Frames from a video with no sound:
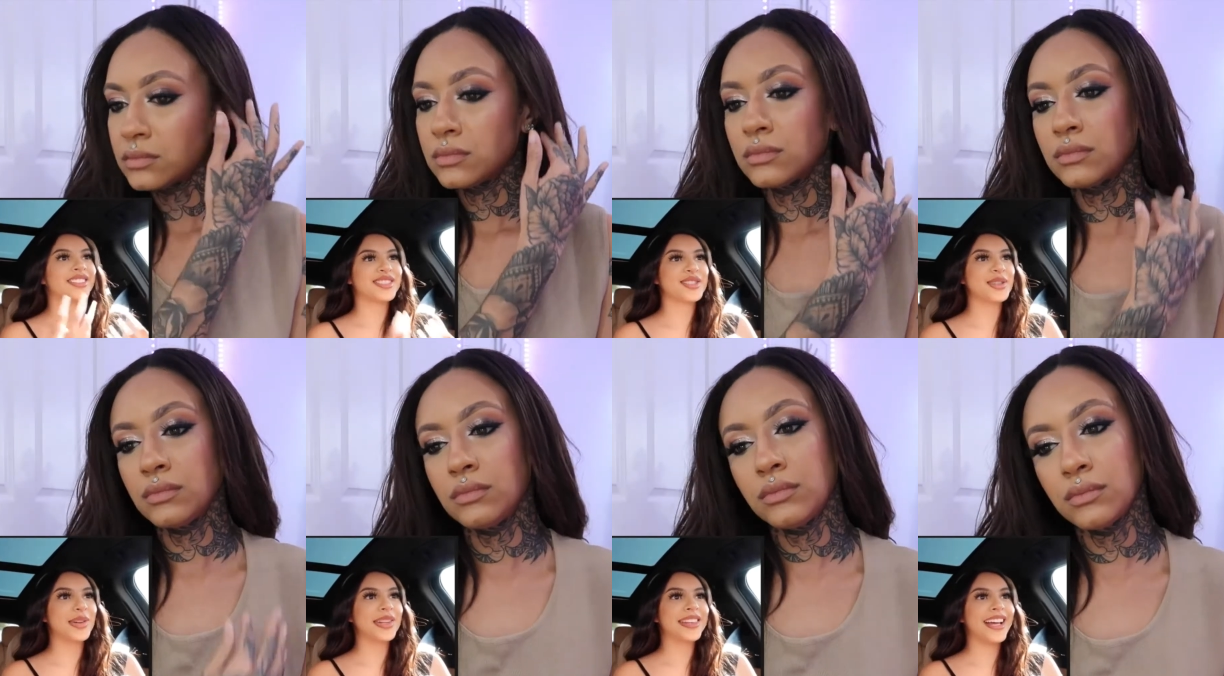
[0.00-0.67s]

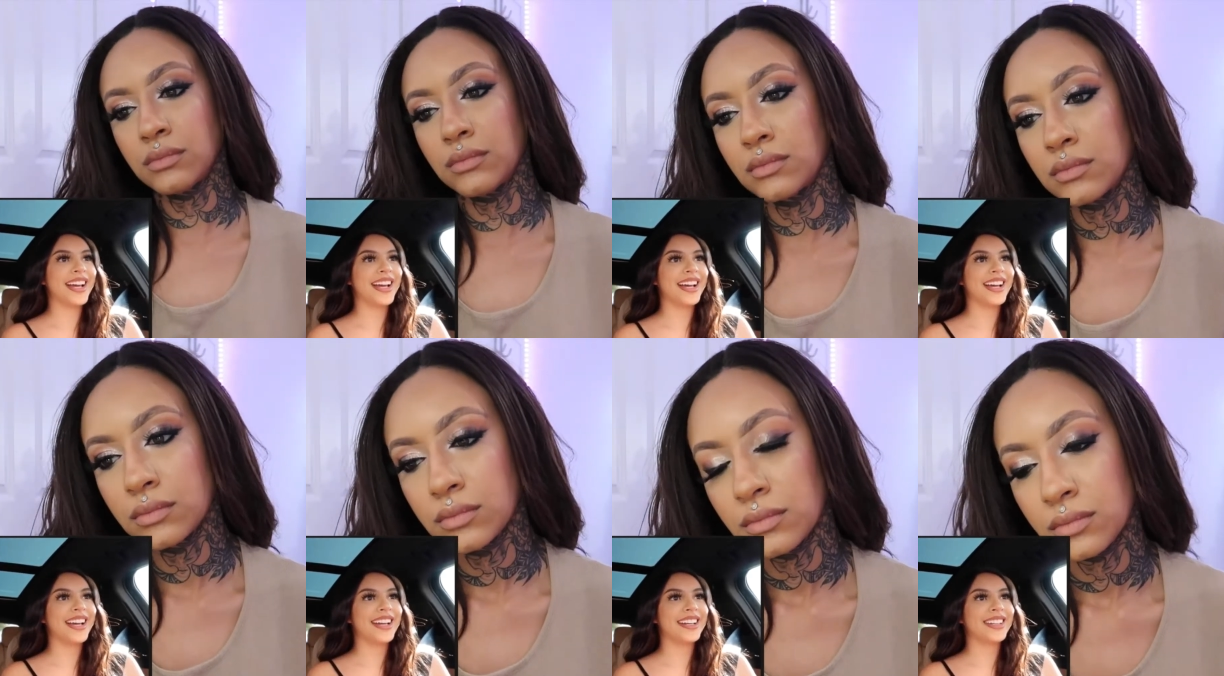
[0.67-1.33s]
Speaker 1: Just knowing
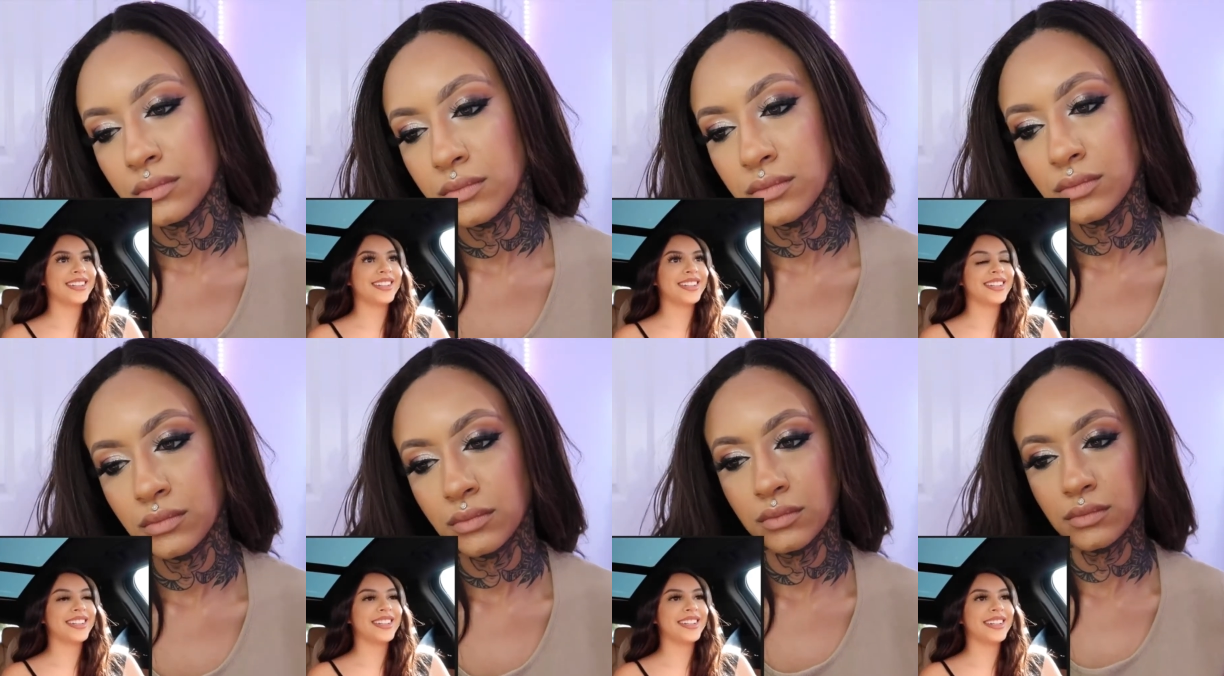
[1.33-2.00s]
that
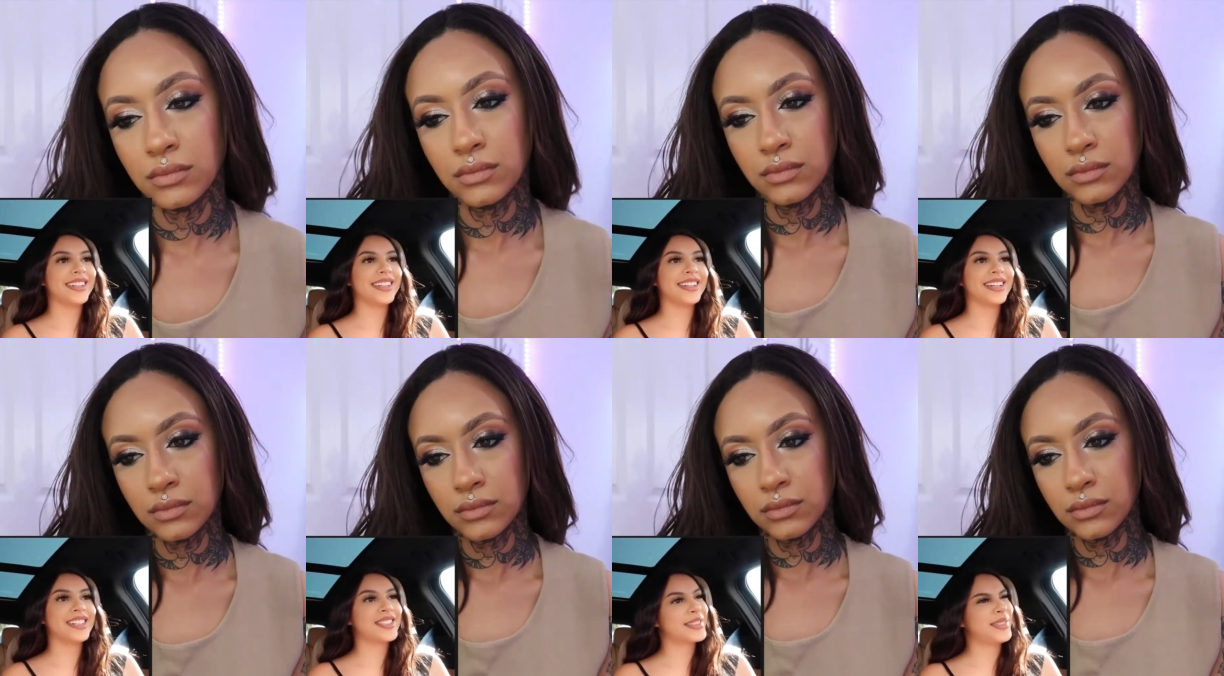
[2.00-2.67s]

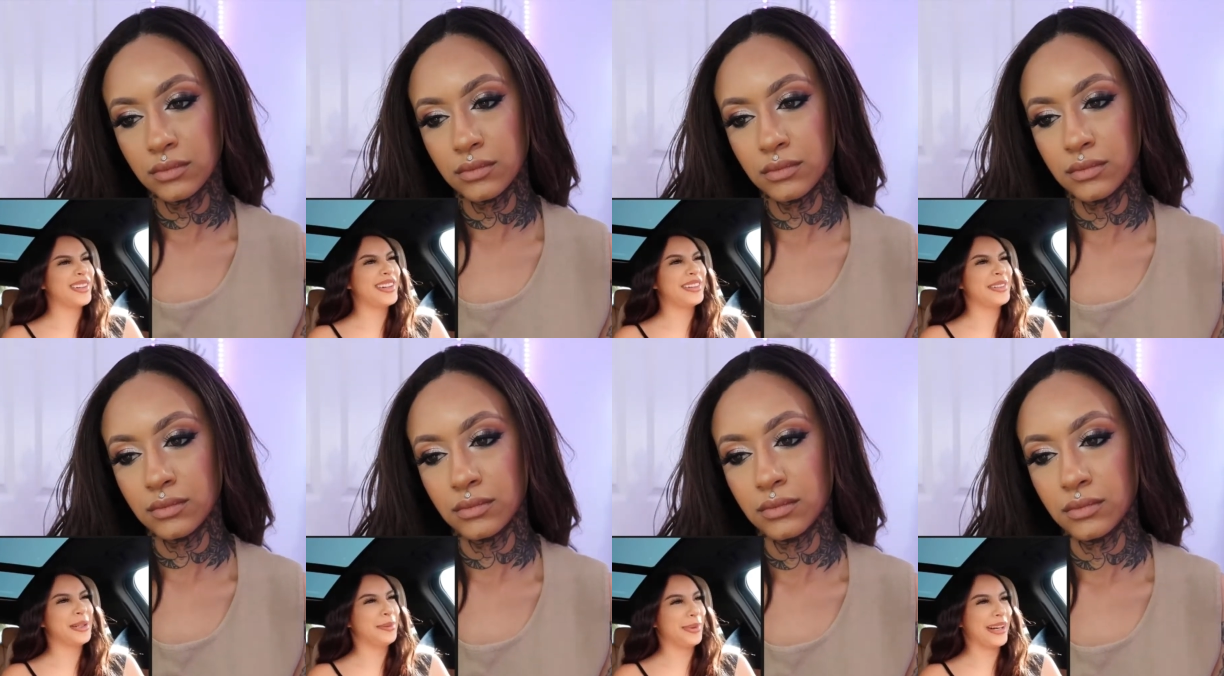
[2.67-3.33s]
I just found
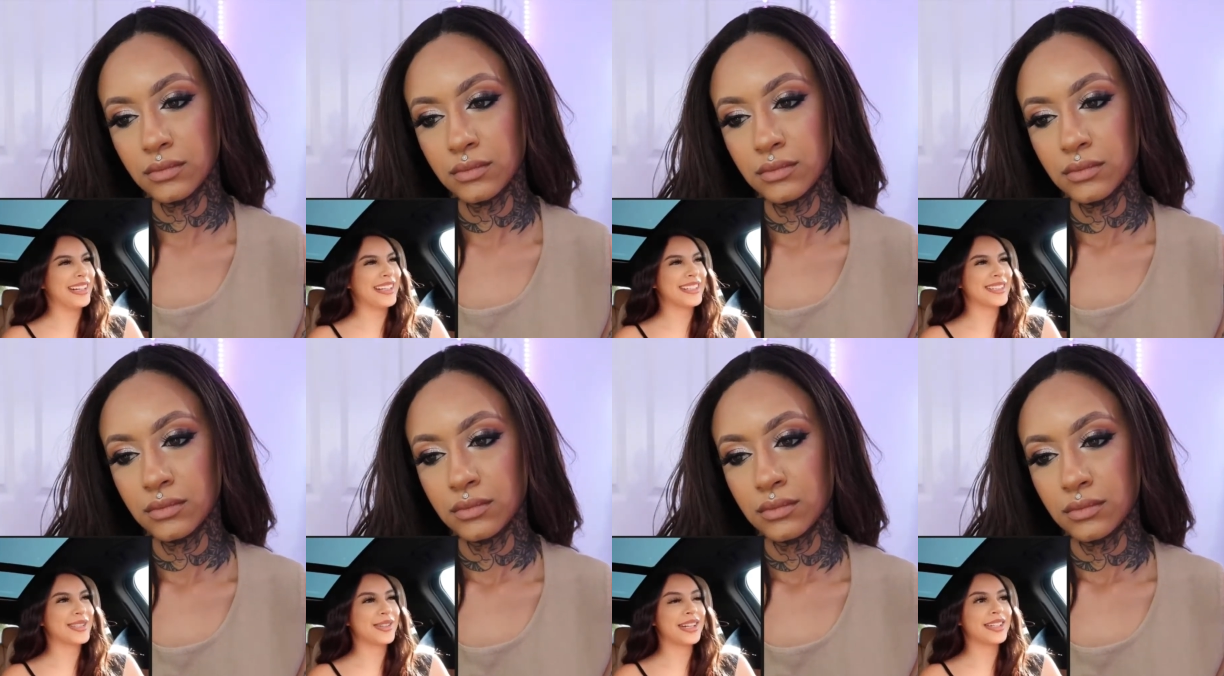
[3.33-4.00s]
out that I'm
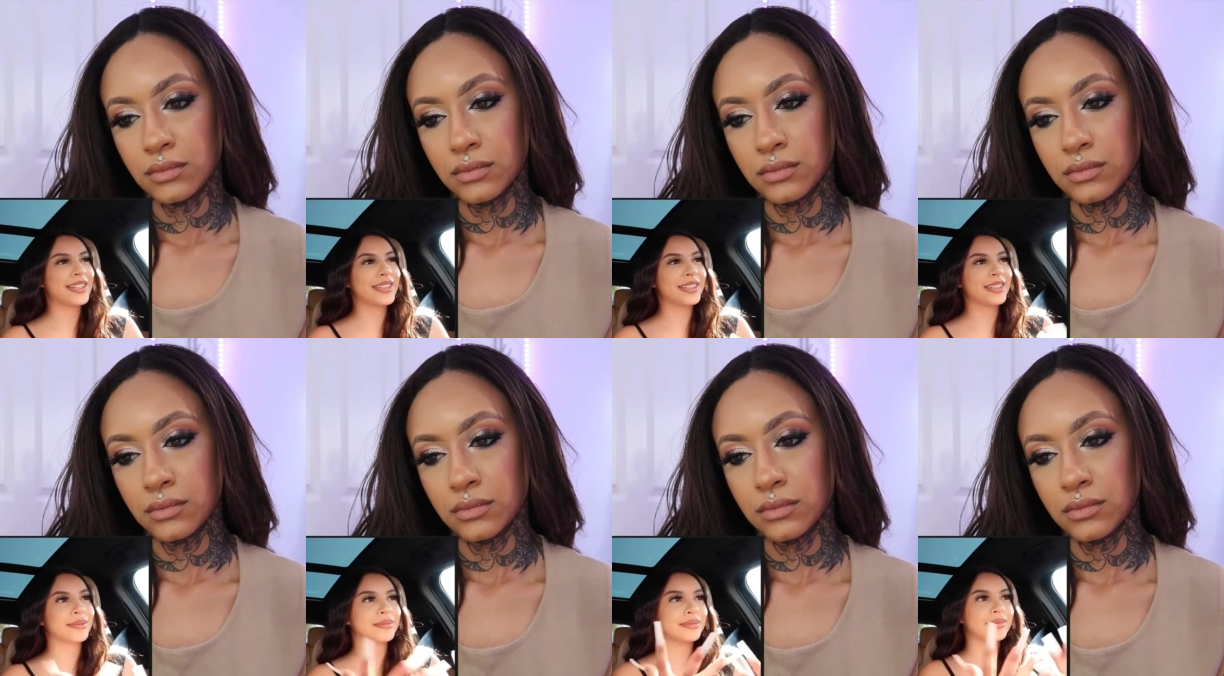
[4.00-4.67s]
pregnant, so I need
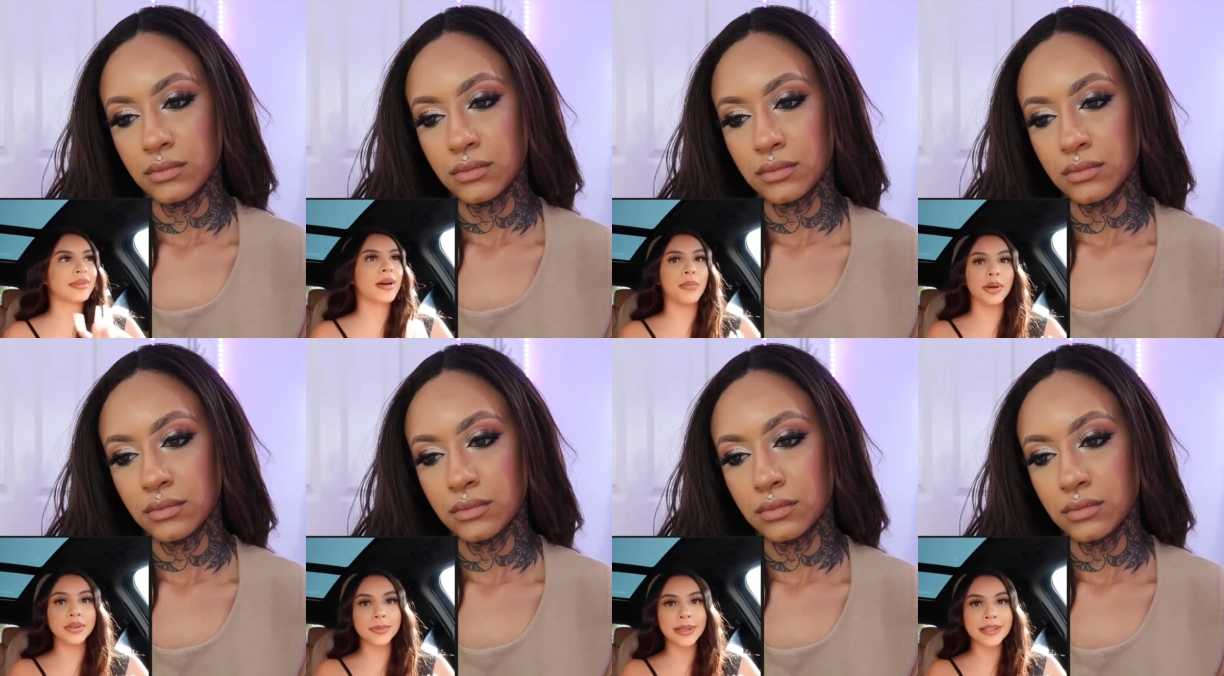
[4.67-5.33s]
to
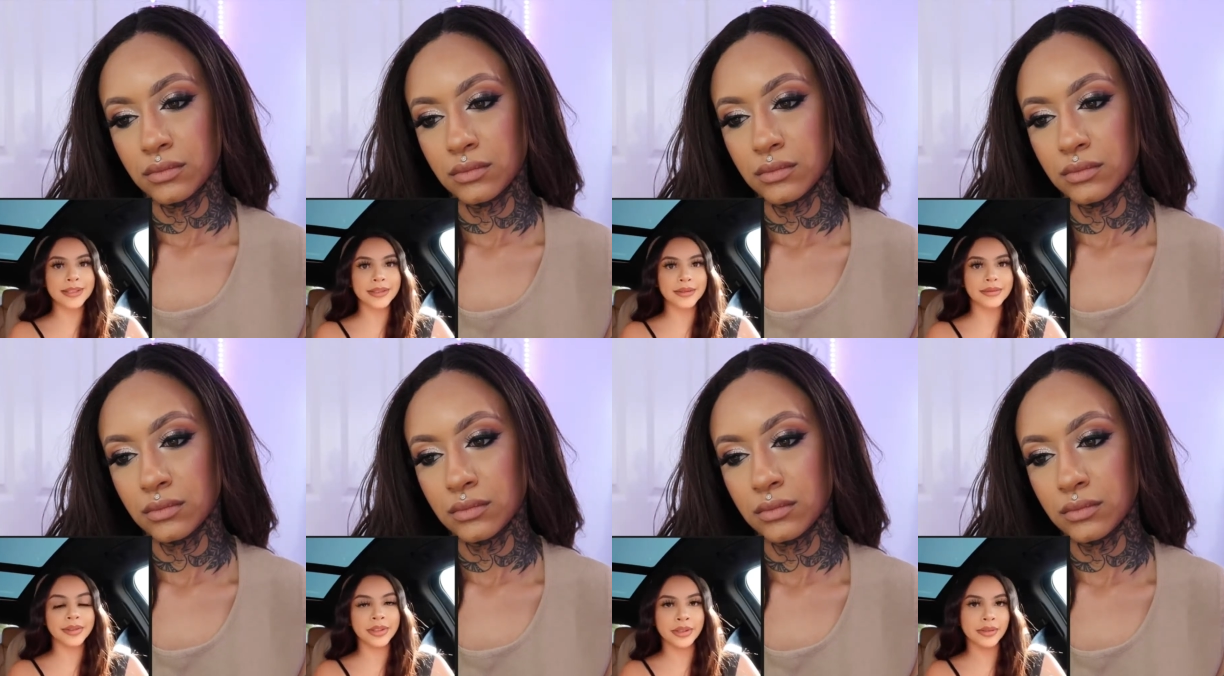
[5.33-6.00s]
compose myself,
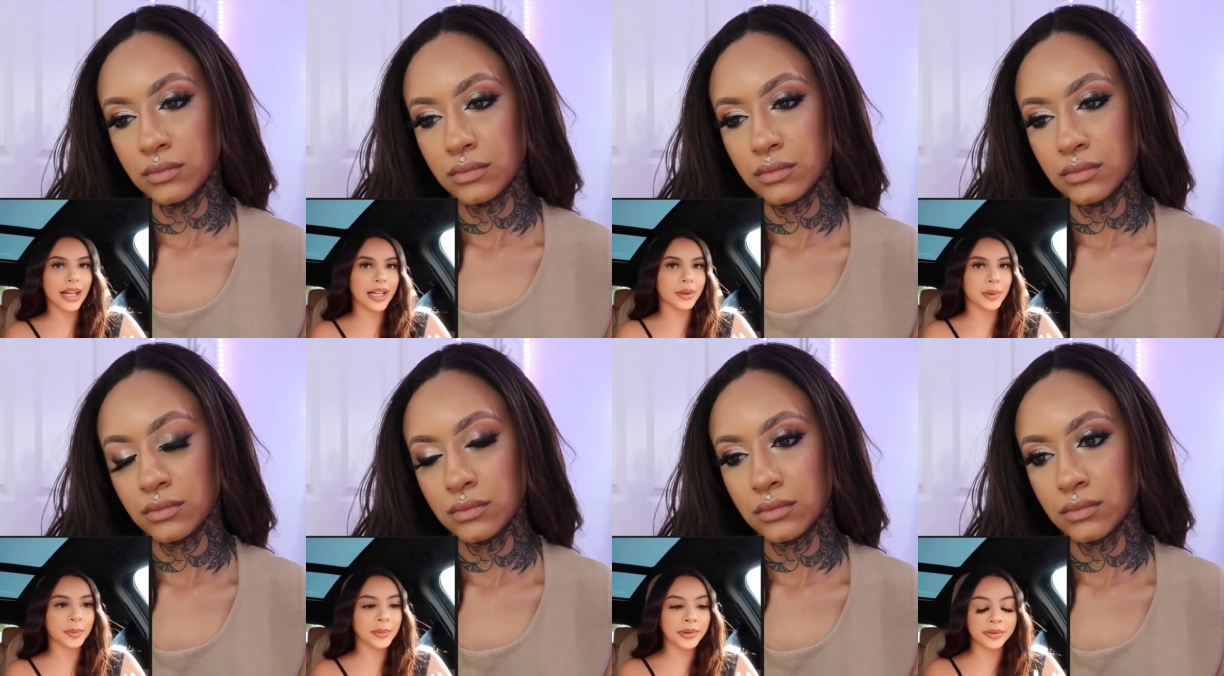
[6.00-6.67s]
you know, act
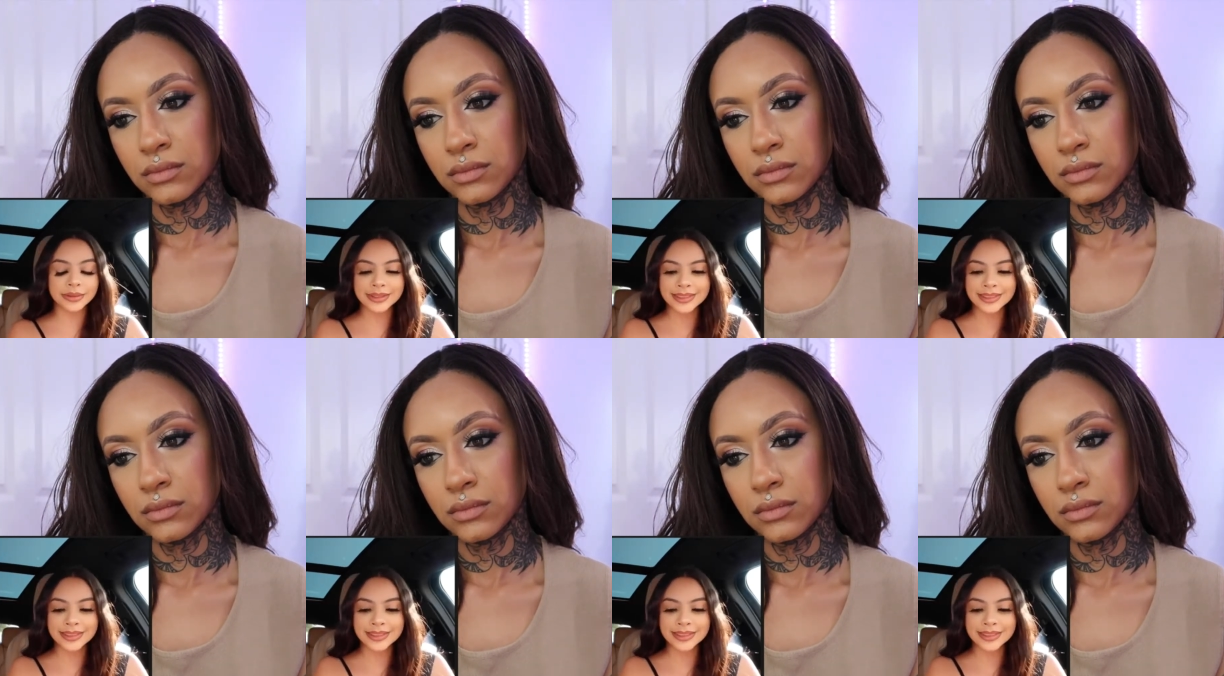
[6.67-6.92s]
normal.